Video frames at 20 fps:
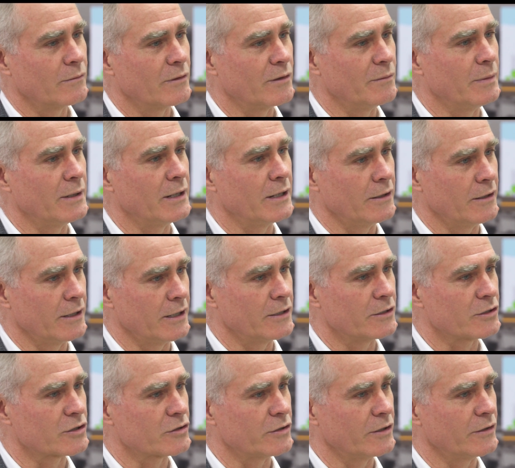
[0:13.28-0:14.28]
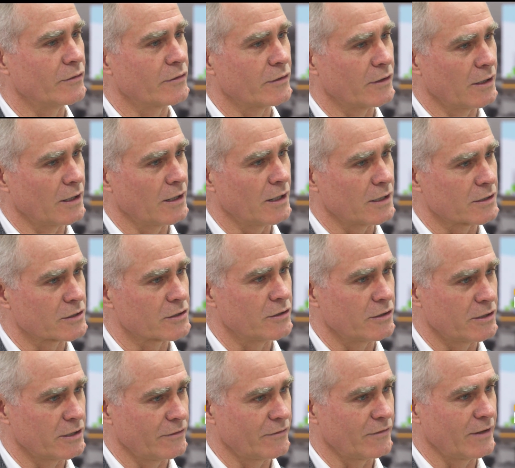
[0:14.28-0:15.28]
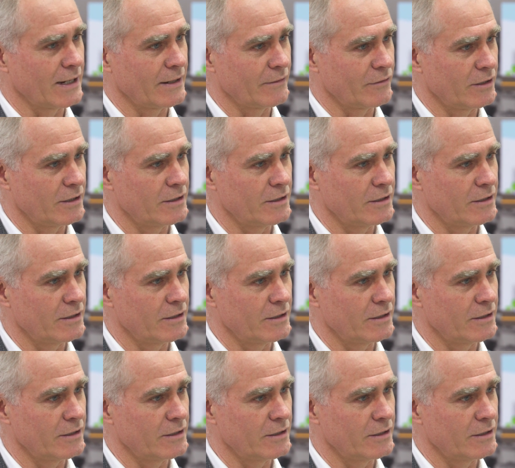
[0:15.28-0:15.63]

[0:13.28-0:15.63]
We've been in the industry for the last 35